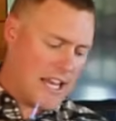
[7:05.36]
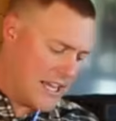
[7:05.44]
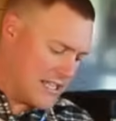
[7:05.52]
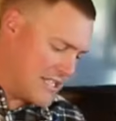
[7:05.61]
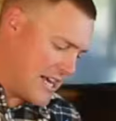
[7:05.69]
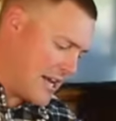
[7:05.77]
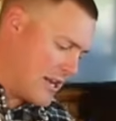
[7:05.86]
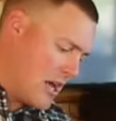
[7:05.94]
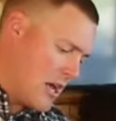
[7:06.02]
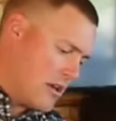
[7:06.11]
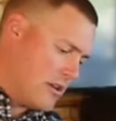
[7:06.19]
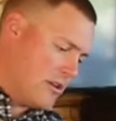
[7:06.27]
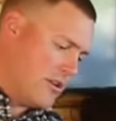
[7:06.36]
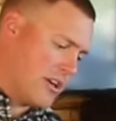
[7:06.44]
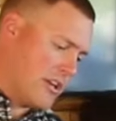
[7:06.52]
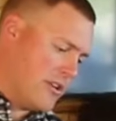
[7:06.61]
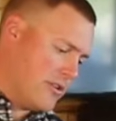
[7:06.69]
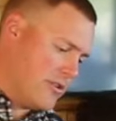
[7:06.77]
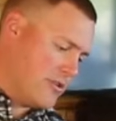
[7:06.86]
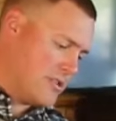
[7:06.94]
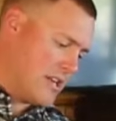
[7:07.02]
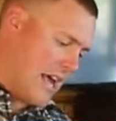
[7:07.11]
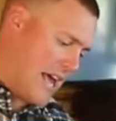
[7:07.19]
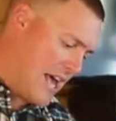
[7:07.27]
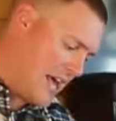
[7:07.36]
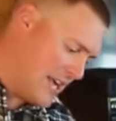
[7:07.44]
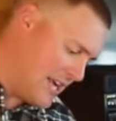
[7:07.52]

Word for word: like I said, you can use a